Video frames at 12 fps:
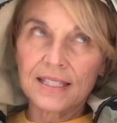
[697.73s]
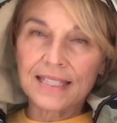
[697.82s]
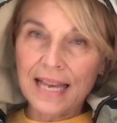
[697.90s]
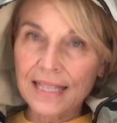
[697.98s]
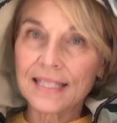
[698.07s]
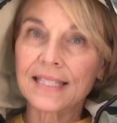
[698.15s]

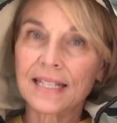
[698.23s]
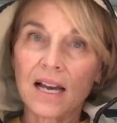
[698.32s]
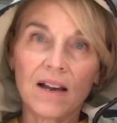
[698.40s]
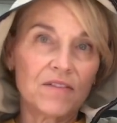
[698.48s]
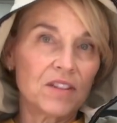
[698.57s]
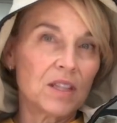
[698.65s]
dense
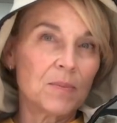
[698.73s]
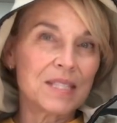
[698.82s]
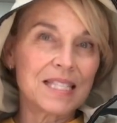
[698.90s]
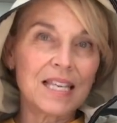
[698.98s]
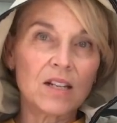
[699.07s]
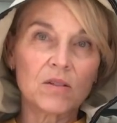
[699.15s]
enough that the
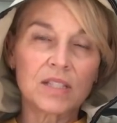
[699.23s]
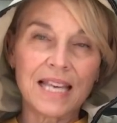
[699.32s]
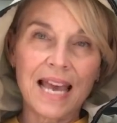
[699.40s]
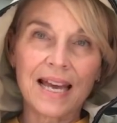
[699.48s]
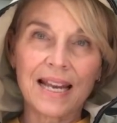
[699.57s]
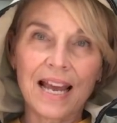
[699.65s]
mosquitoes
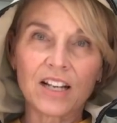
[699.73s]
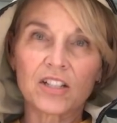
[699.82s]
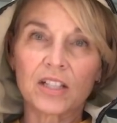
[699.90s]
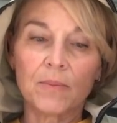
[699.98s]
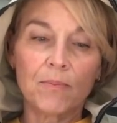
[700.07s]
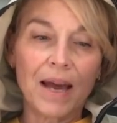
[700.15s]
can't
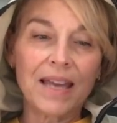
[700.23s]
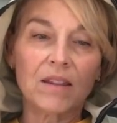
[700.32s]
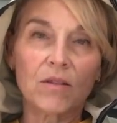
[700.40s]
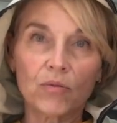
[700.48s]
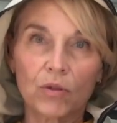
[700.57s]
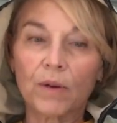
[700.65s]
actually bite
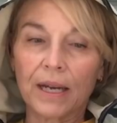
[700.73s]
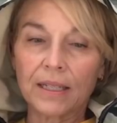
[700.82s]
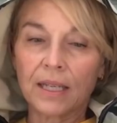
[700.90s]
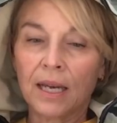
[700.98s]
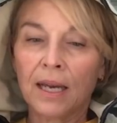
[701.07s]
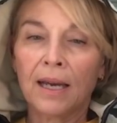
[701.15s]
through
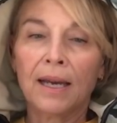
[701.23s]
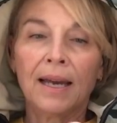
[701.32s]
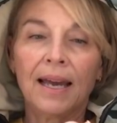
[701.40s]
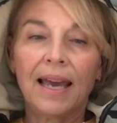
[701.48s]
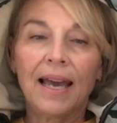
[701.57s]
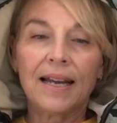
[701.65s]
it.
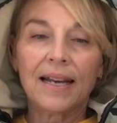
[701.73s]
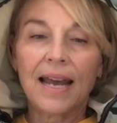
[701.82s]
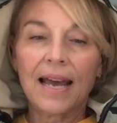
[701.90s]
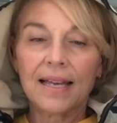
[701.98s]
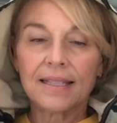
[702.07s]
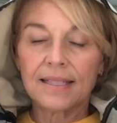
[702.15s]
And it
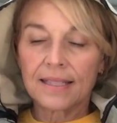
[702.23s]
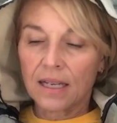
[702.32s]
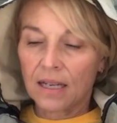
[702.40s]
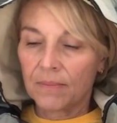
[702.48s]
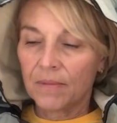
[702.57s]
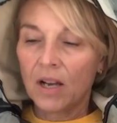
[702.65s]
has
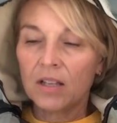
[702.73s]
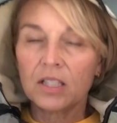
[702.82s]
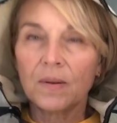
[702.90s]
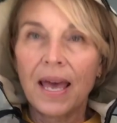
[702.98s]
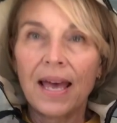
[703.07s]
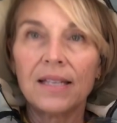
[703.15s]

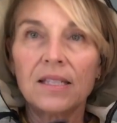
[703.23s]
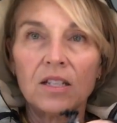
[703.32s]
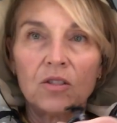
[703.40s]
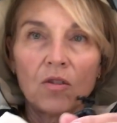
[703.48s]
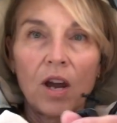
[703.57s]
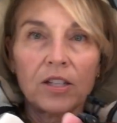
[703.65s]
also has a
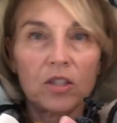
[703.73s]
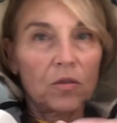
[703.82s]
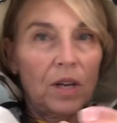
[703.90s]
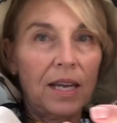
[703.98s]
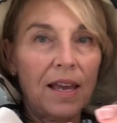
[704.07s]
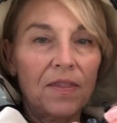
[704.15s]

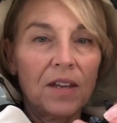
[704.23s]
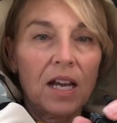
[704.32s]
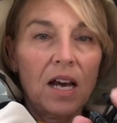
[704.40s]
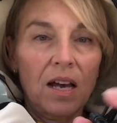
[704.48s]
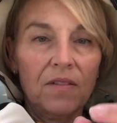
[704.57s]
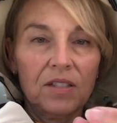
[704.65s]
drawstring at the
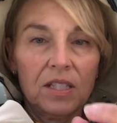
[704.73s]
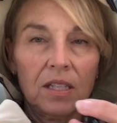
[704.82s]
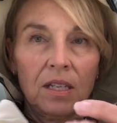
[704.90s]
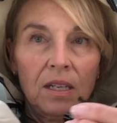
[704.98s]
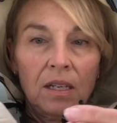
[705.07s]
cuffs.